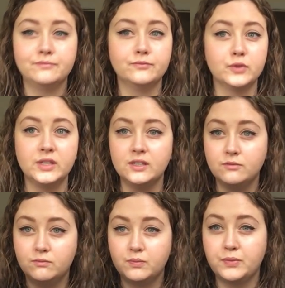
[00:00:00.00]

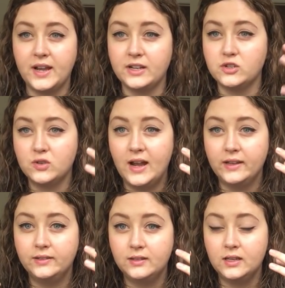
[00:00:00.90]
really kind of
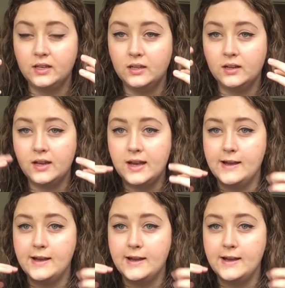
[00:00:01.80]
dry skin.